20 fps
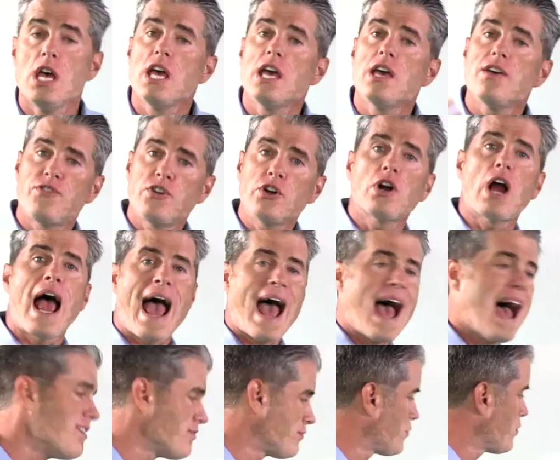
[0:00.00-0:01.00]
If you're
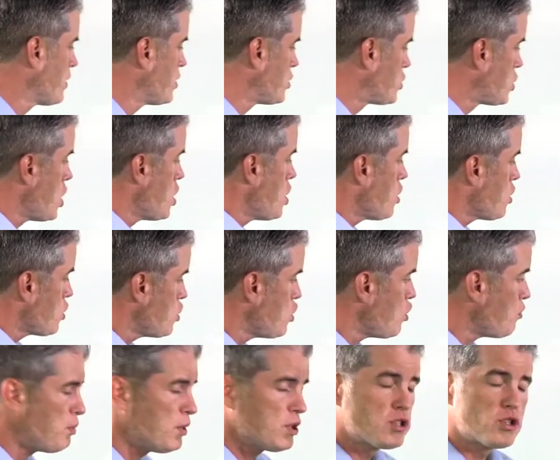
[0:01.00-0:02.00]
average, you
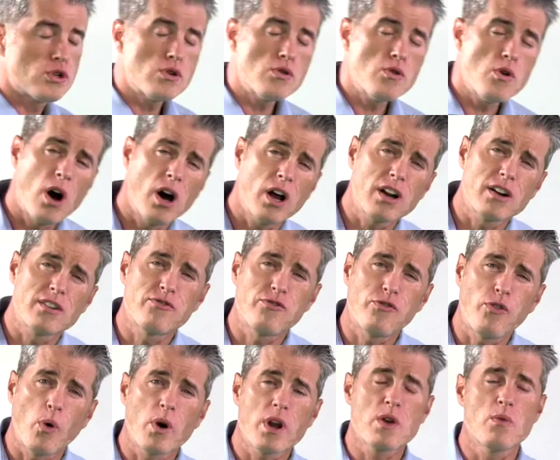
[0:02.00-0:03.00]
put
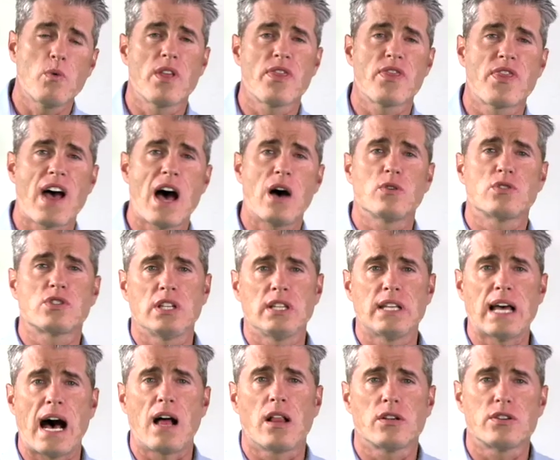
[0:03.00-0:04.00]

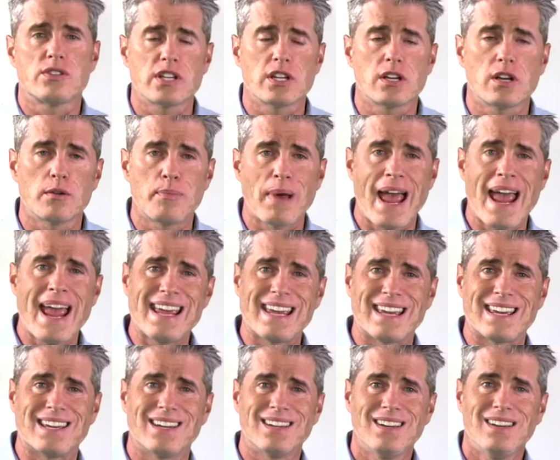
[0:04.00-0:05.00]
$241,000 in your
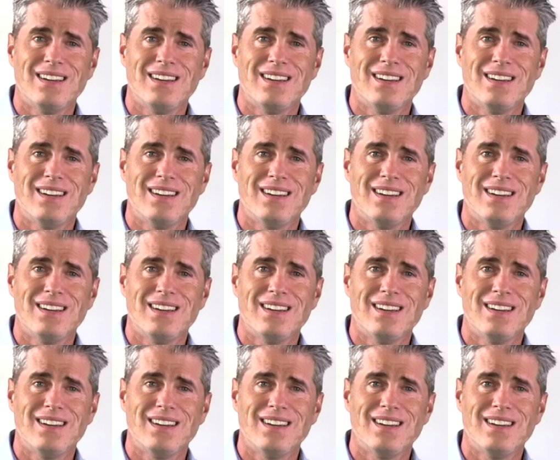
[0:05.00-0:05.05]
bank